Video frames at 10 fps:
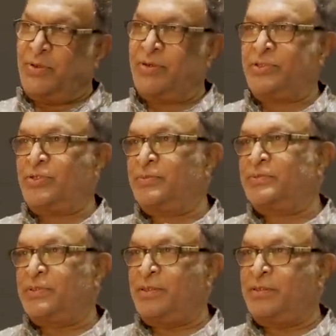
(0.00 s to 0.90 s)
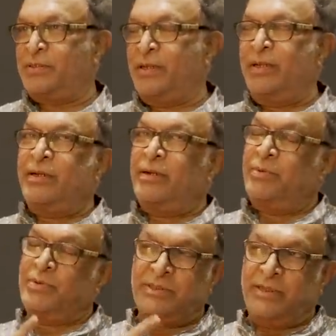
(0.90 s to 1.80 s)
odd jobs. I
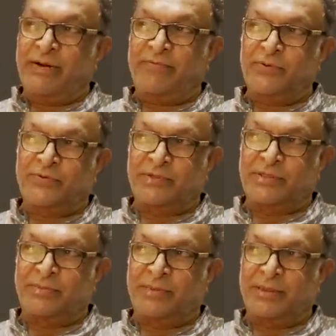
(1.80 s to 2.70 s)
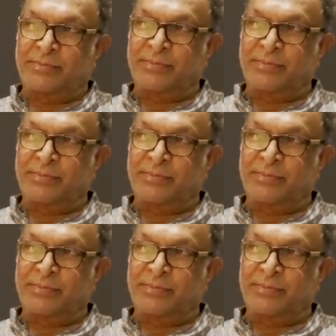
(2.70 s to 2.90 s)
was in Air Force for some time.